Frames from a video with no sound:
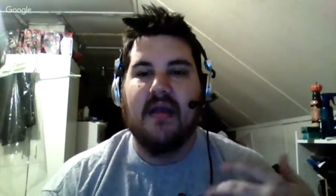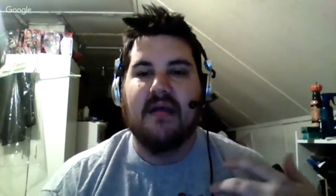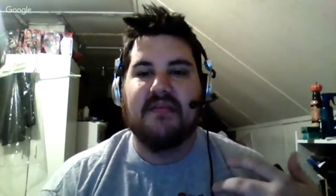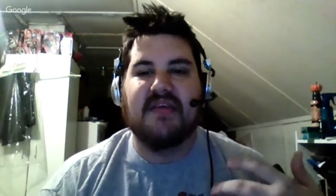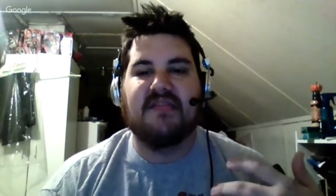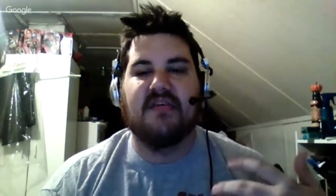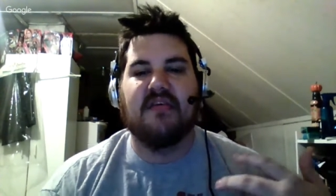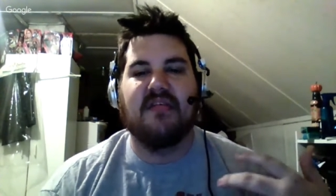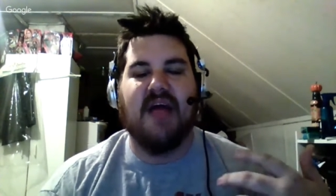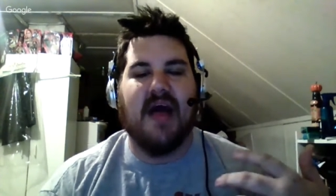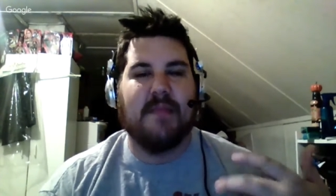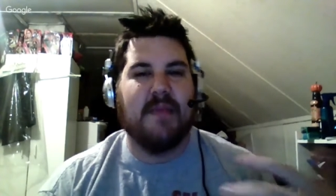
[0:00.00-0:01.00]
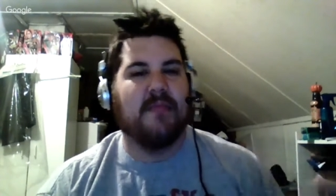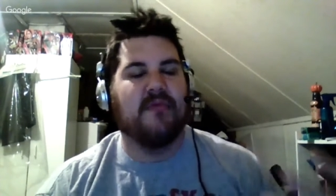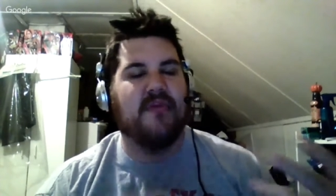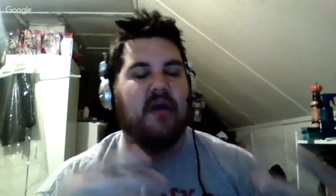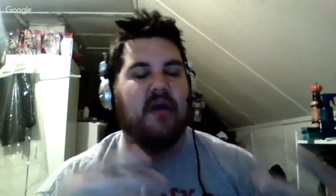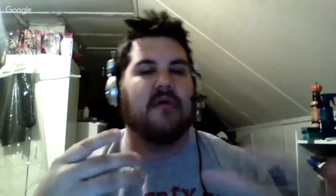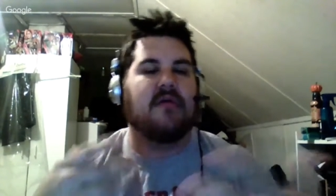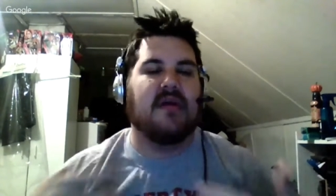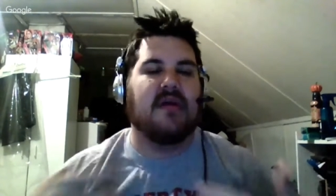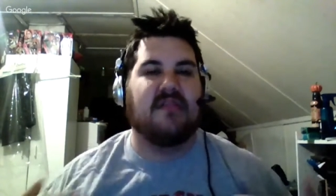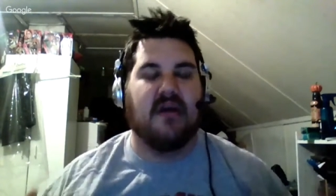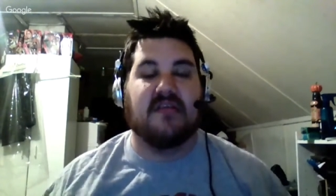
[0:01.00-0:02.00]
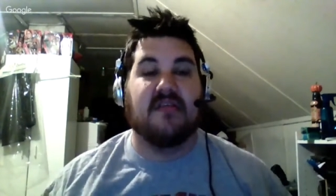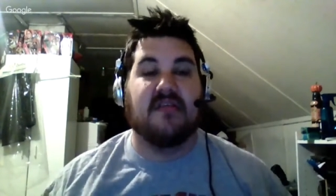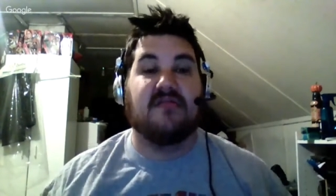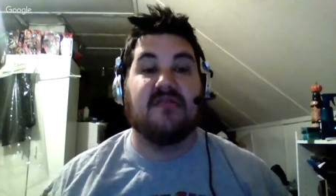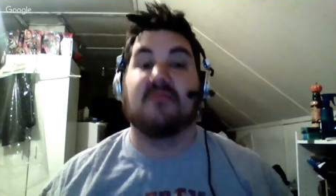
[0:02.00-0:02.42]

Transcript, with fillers: they took a lot of people that are inducted into